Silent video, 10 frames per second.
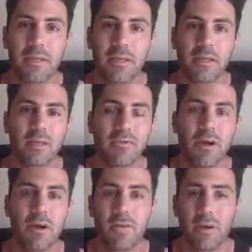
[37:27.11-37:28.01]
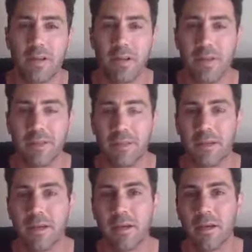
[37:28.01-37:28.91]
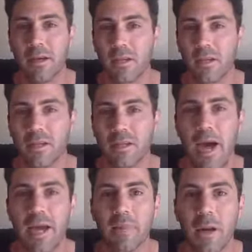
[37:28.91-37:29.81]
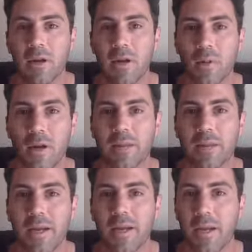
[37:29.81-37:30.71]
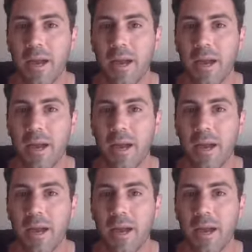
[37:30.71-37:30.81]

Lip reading: because it's very, very easy to just lie about it on a website.